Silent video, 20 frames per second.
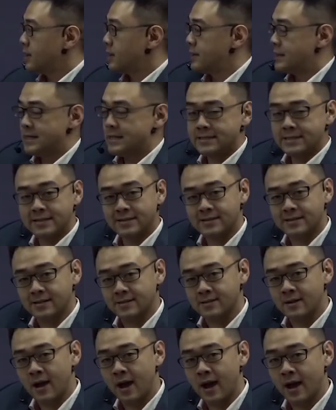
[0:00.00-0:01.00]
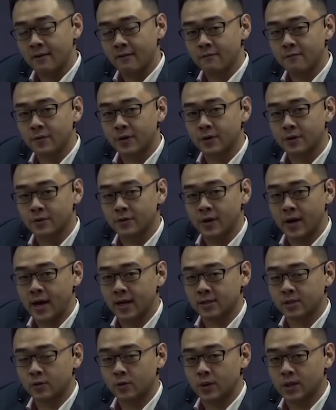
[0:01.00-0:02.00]
This is a time for you to
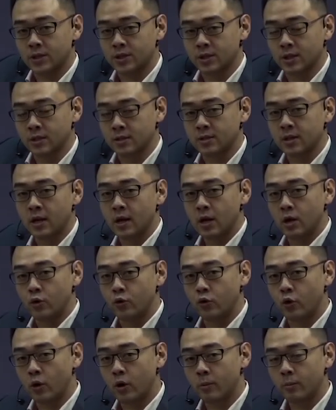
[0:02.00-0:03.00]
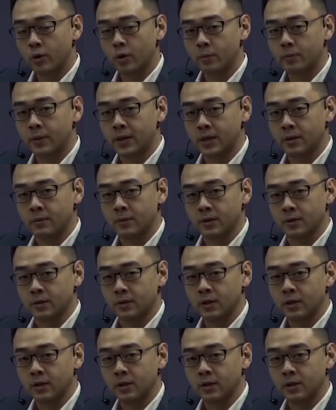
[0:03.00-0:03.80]
ask questions. Normal people